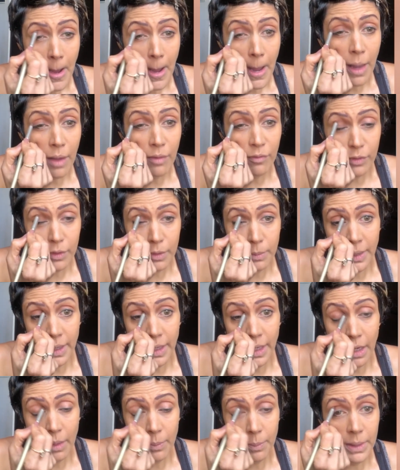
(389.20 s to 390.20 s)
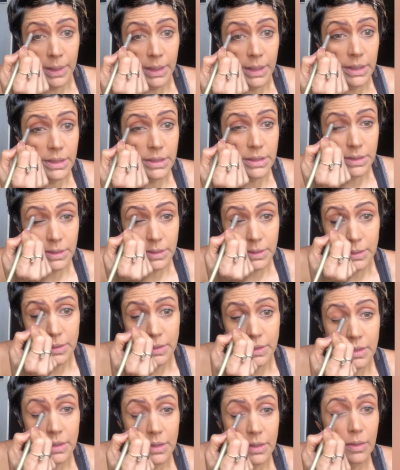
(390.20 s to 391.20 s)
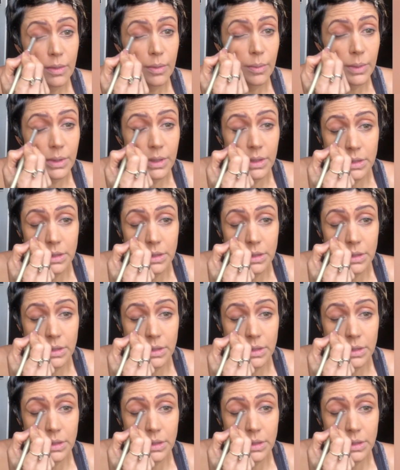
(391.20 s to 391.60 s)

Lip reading: cover my upper lid with